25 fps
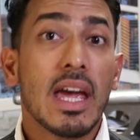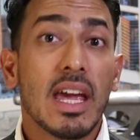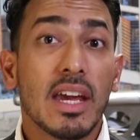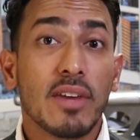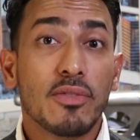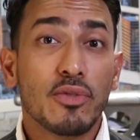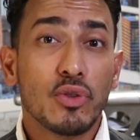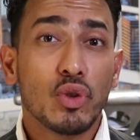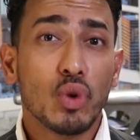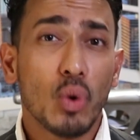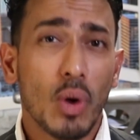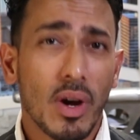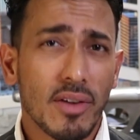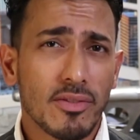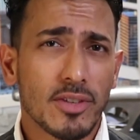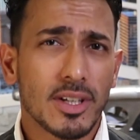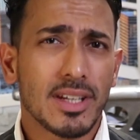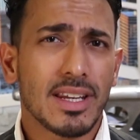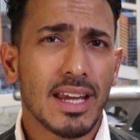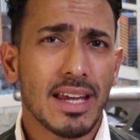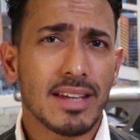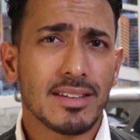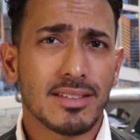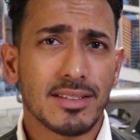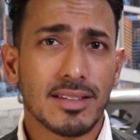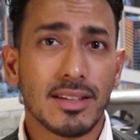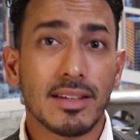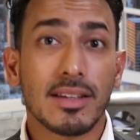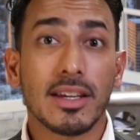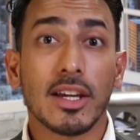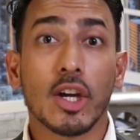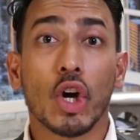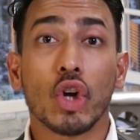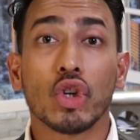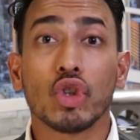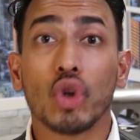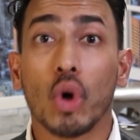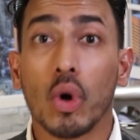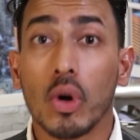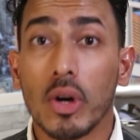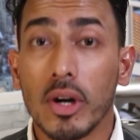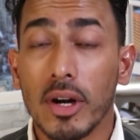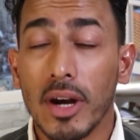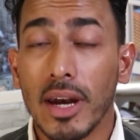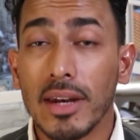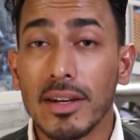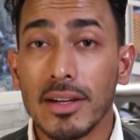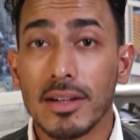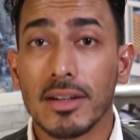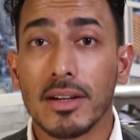If you have a debt sitting on your
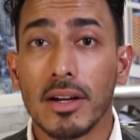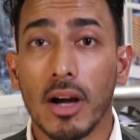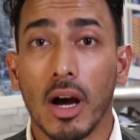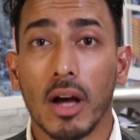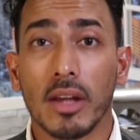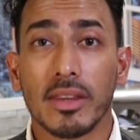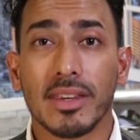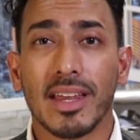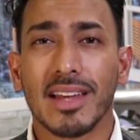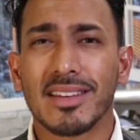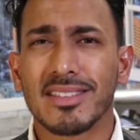credit card